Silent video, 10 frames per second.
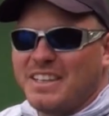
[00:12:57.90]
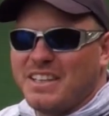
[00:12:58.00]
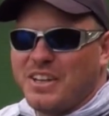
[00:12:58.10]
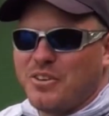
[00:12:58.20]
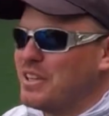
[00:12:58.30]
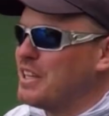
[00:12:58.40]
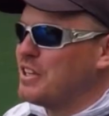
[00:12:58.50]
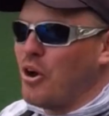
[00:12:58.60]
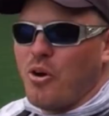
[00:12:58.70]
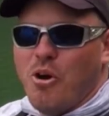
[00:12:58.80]
I can
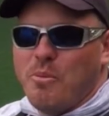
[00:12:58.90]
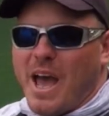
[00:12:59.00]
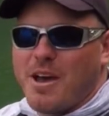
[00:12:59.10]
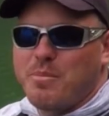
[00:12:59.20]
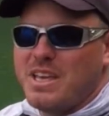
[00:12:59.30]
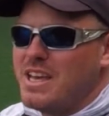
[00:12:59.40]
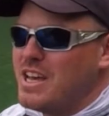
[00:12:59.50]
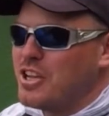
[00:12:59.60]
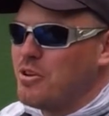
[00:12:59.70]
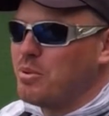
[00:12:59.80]
literally go home
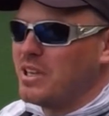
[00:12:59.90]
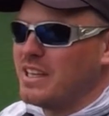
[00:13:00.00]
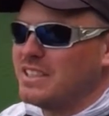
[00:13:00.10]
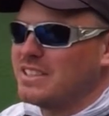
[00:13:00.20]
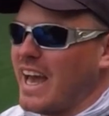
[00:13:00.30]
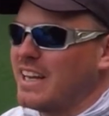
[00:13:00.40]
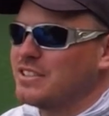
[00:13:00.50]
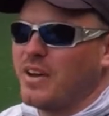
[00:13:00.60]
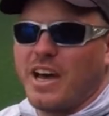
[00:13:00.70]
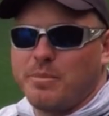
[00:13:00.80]
happy, completely
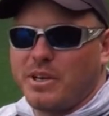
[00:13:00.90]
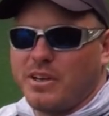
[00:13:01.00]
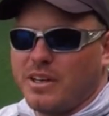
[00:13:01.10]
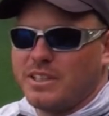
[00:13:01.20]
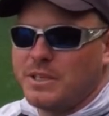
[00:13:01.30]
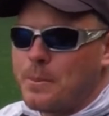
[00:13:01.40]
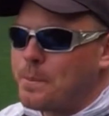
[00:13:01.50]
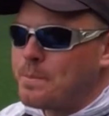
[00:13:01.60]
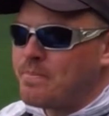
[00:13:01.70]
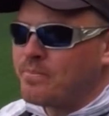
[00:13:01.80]
satisfied because
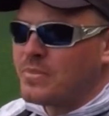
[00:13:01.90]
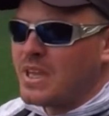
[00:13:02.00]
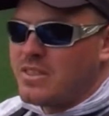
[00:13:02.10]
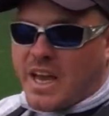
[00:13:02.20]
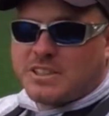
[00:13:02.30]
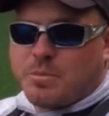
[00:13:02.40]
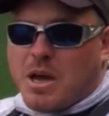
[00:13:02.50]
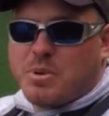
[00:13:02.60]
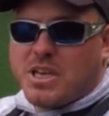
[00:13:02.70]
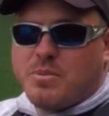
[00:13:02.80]

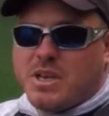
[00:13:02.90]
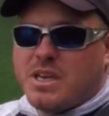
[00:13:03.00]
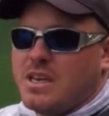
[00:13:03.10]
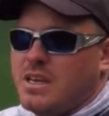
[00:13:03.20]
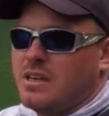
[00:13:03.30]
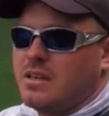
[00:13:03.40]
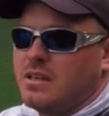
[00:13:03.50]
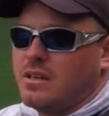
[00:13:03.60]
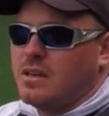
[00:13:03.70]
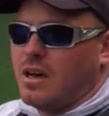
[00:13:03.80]
that's my PB
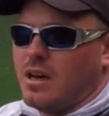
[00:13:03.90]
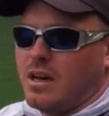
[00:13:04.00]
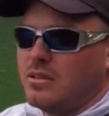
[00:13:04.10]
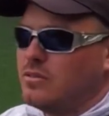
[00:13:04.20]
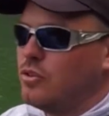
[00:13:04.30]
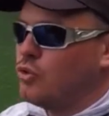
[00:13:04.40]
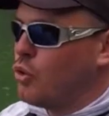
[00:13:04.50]
uh,